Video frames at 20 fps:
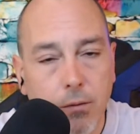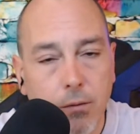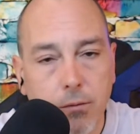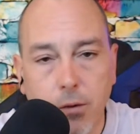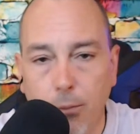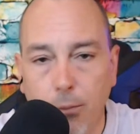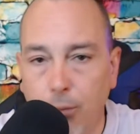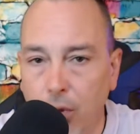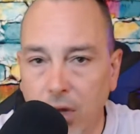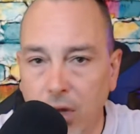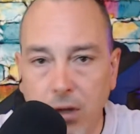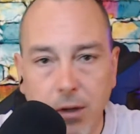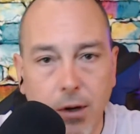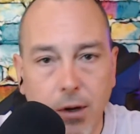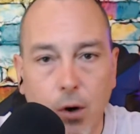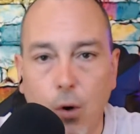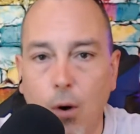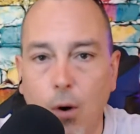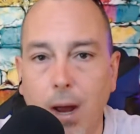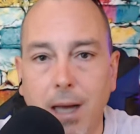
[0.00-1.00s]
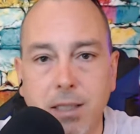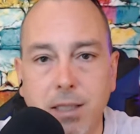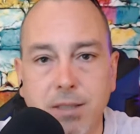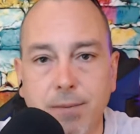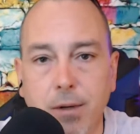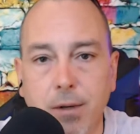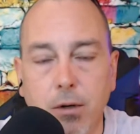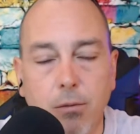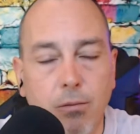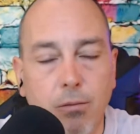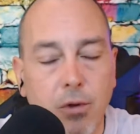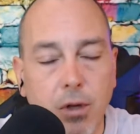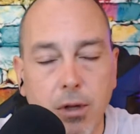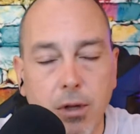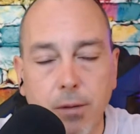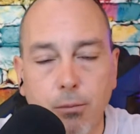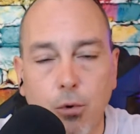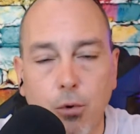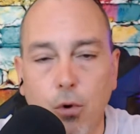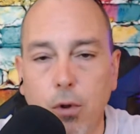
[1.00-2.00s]
completely harassment,
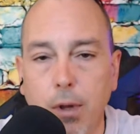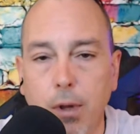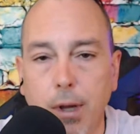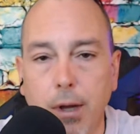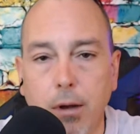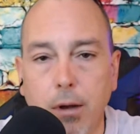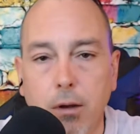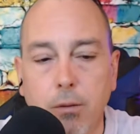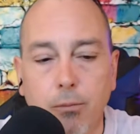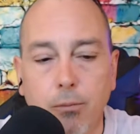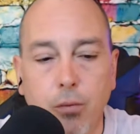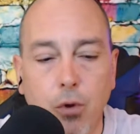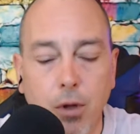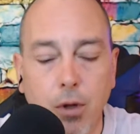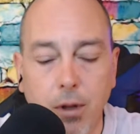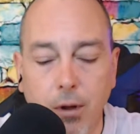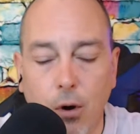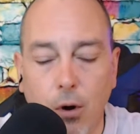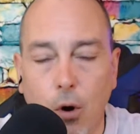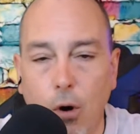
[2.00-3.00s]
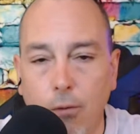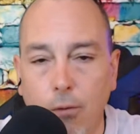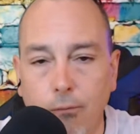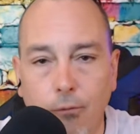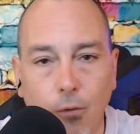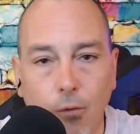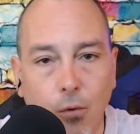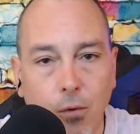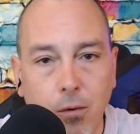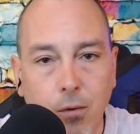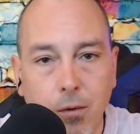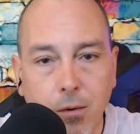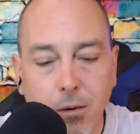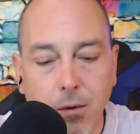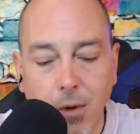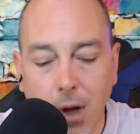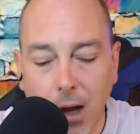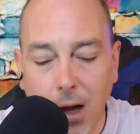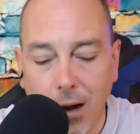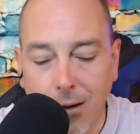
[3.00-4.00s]
completely bullying, completely harmful
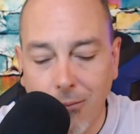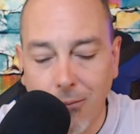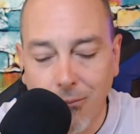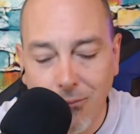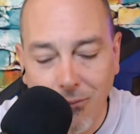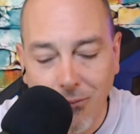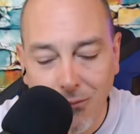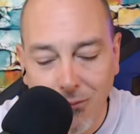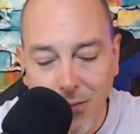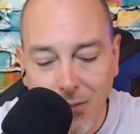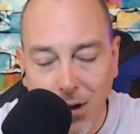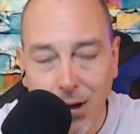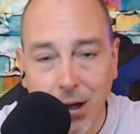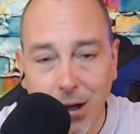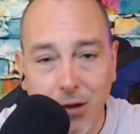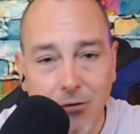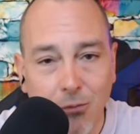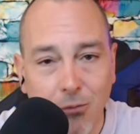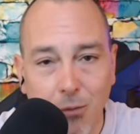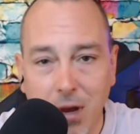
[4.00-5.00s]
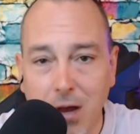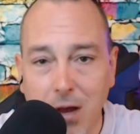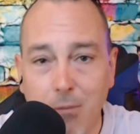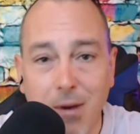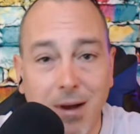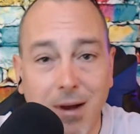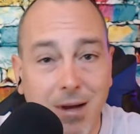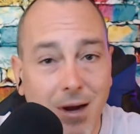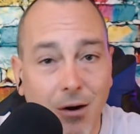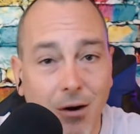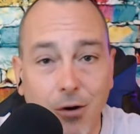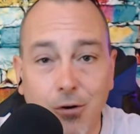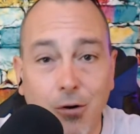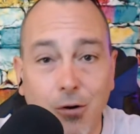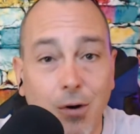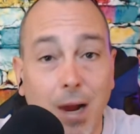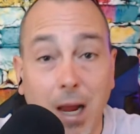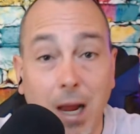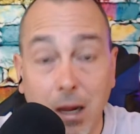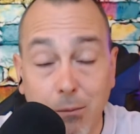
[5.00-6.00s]
against me and my
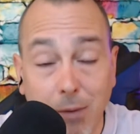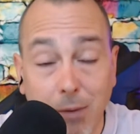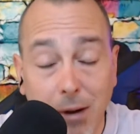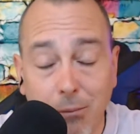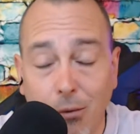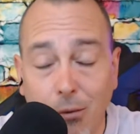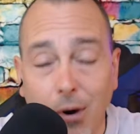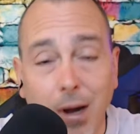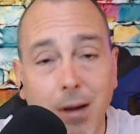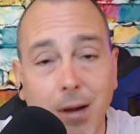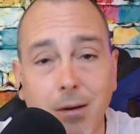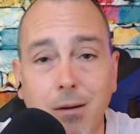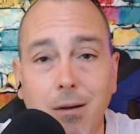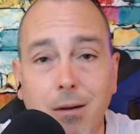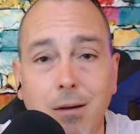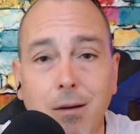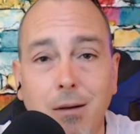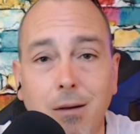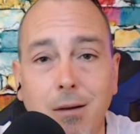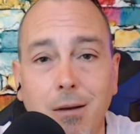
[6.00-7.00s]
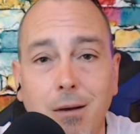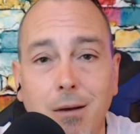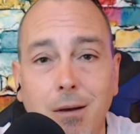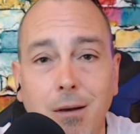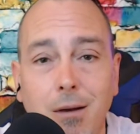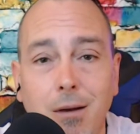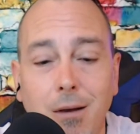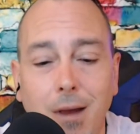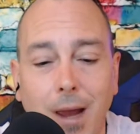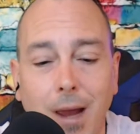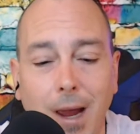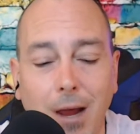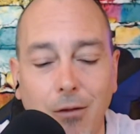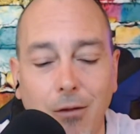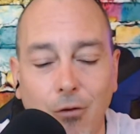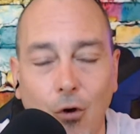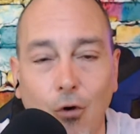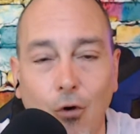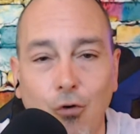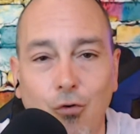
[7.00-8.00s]
character and my brand.
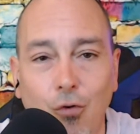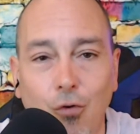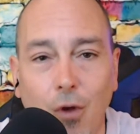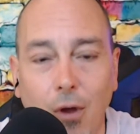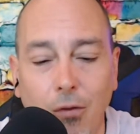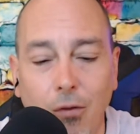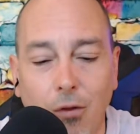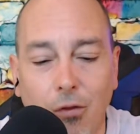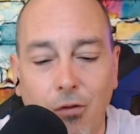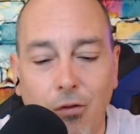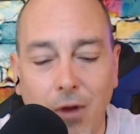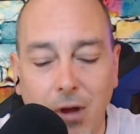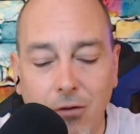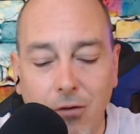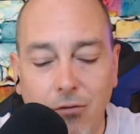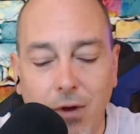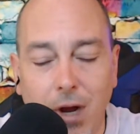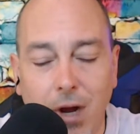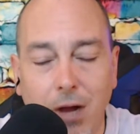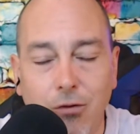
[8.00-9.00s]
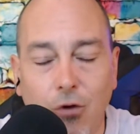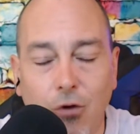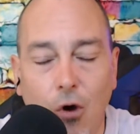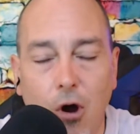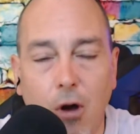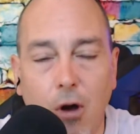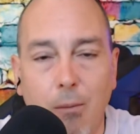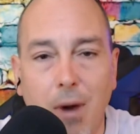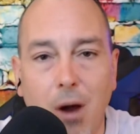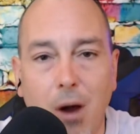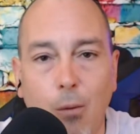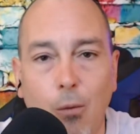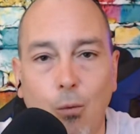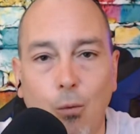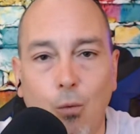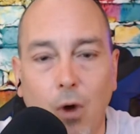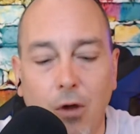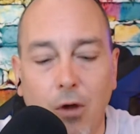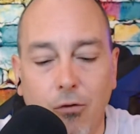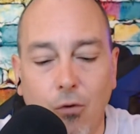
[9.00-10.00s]
And the things that I talk about with
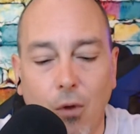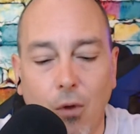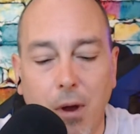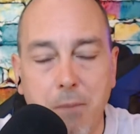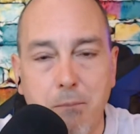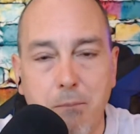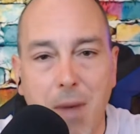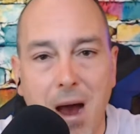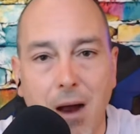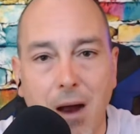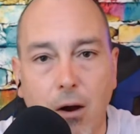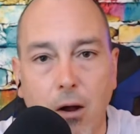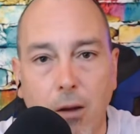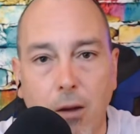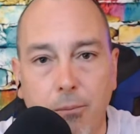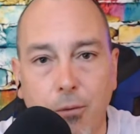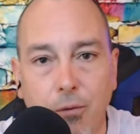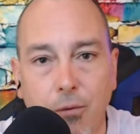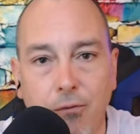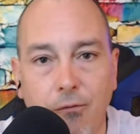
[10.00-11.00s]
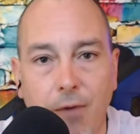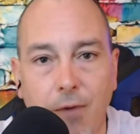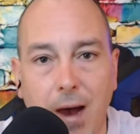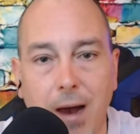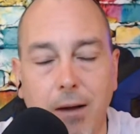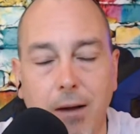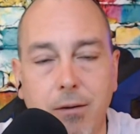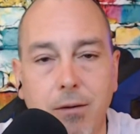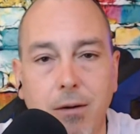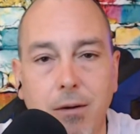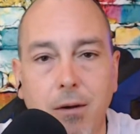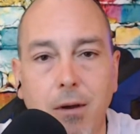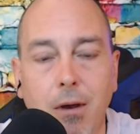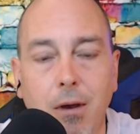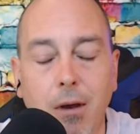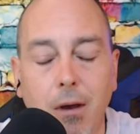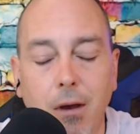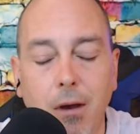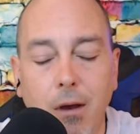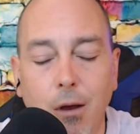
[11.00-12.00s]
Russell, I back up with fact.
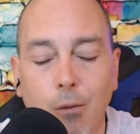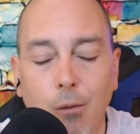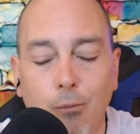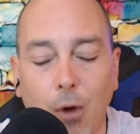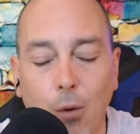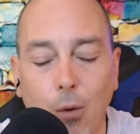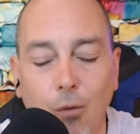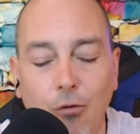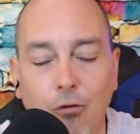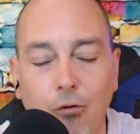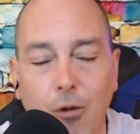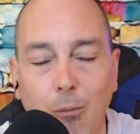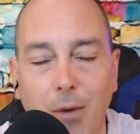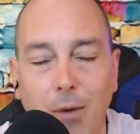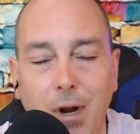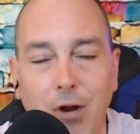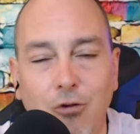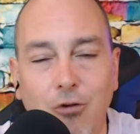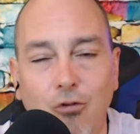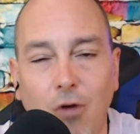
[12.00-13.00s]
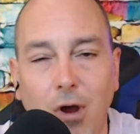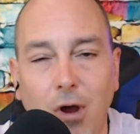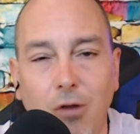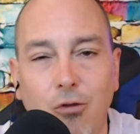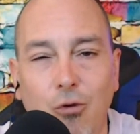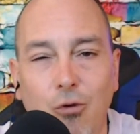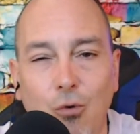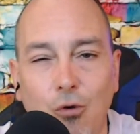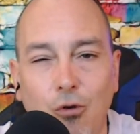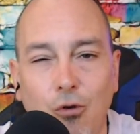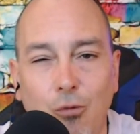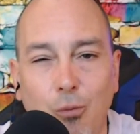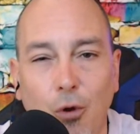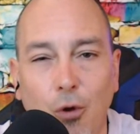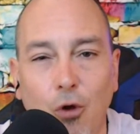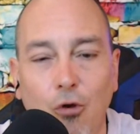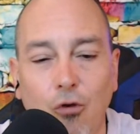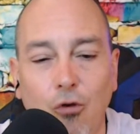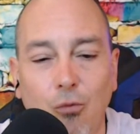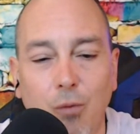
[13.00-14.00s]
But when somebody's trying to
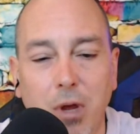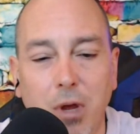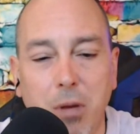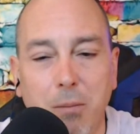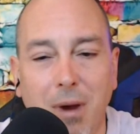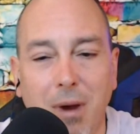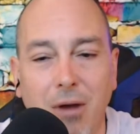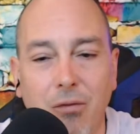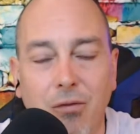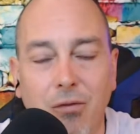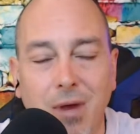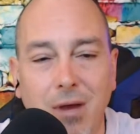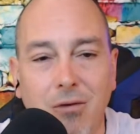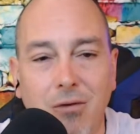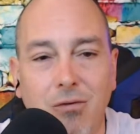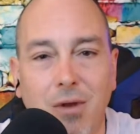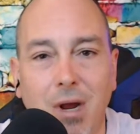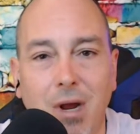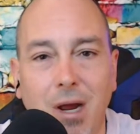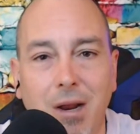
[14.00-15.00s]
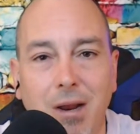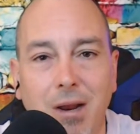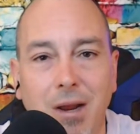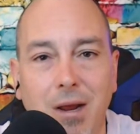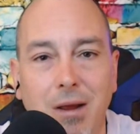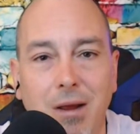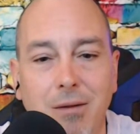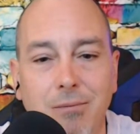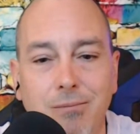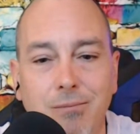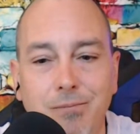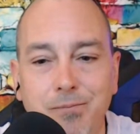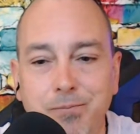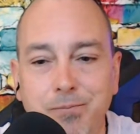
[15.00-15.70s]
expose me about things that I did